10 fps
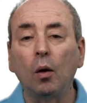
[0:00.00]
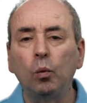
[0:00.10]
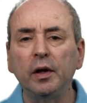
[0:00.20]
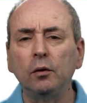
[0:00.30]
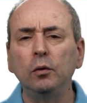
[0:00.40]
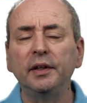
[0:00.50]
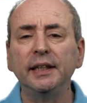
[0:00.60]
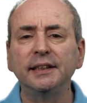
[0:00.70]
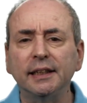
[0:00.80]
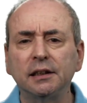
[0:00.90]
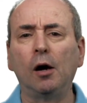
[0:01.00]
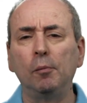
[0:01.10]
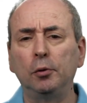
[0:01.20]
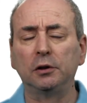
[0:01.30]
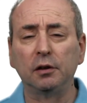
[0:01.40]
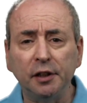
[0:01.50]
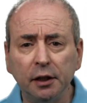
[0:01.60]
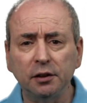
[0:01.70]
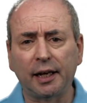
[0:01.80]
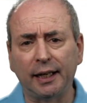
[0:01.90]
With all these examples of
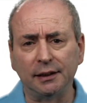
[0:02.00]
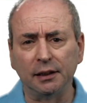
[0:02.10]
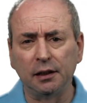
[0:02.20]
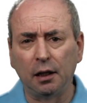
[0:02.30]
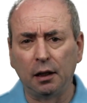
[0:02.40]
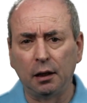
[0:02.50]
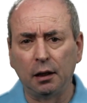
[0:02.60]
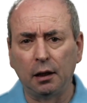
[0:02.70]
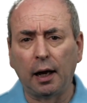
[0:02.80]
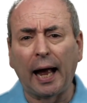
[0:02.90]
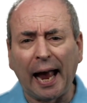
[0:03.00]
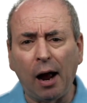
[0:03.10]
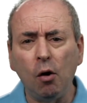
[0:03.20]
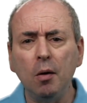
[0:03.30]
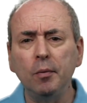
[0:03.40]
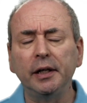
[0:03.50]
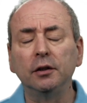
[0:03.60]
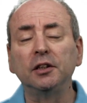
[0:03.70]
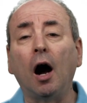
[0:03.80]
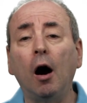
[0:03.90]
use cases, how can we
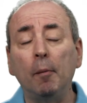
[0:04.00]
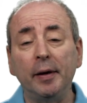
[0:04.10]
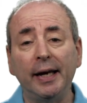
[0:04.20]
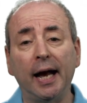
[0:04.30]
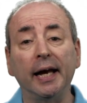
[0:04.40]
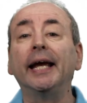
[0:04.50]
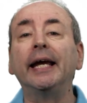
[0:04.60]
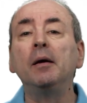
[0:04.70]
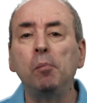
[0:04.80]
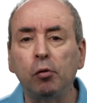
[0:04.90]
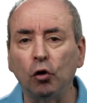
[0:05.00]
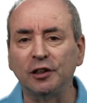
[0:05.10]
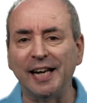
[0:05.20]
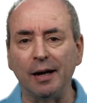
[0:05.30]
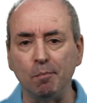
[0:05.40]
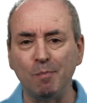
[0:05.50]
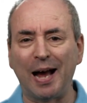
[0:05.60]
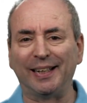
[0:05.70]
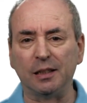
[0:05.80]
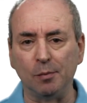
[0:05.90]
use RPA in project
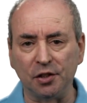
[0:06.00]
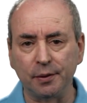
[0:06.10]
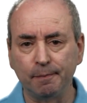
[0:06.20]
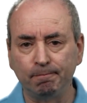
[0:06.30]
management?